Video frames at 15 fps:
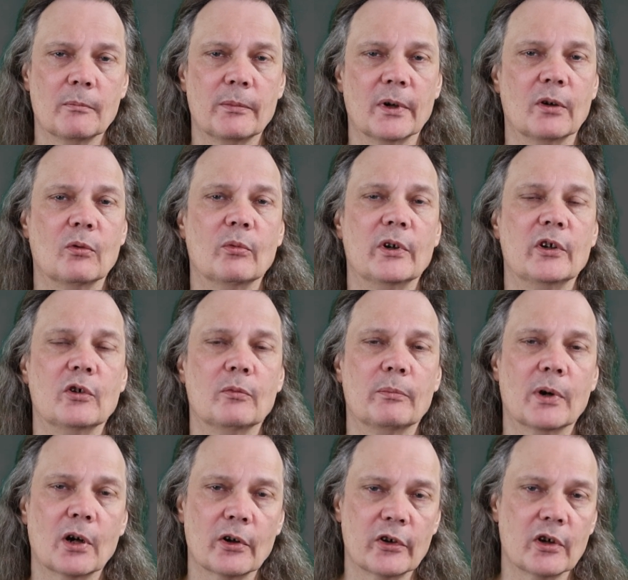But when you
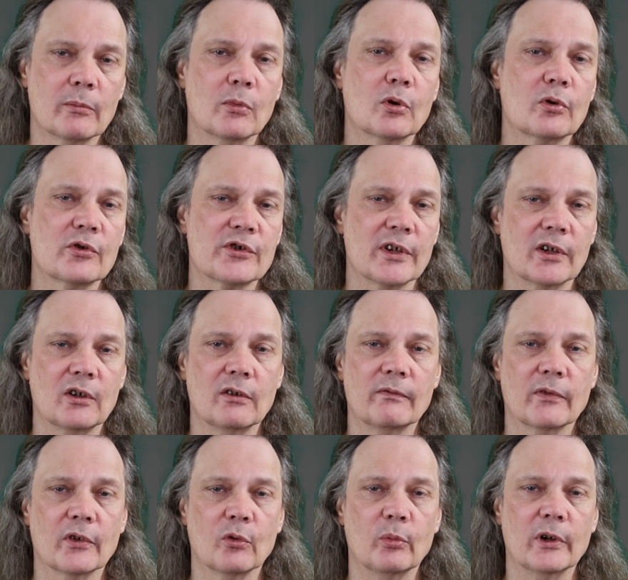park your motorcycle
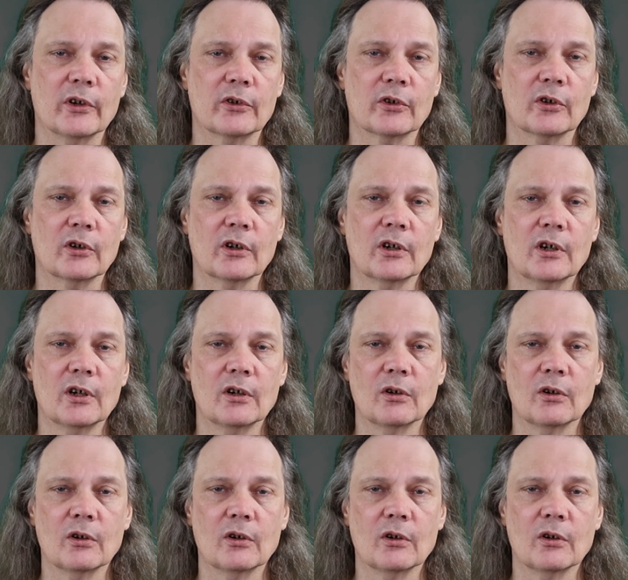for the winter,